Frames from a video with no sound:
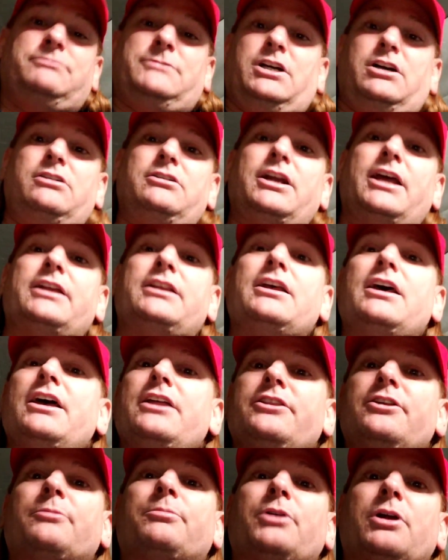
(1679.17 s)
all right,
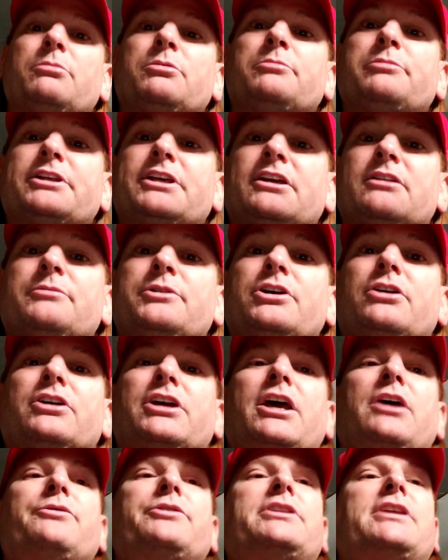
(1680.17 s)
they're probably going to be
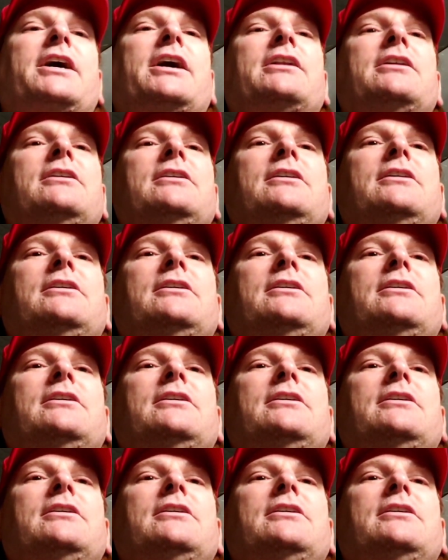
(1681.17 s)
okay with that.